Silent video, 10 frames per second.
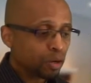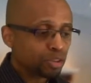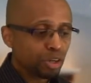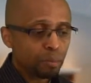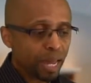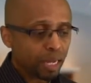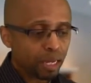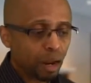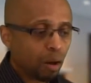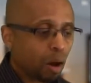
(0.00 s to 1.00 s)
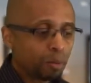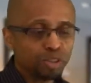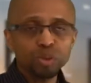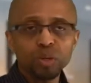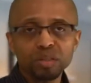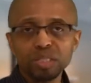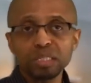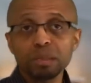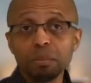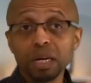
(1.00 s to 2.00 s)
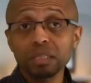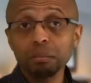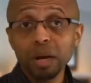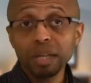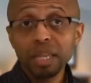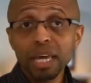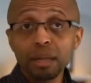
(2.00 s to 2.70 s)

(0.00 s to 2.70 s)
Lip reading: so you're making almost $260 a month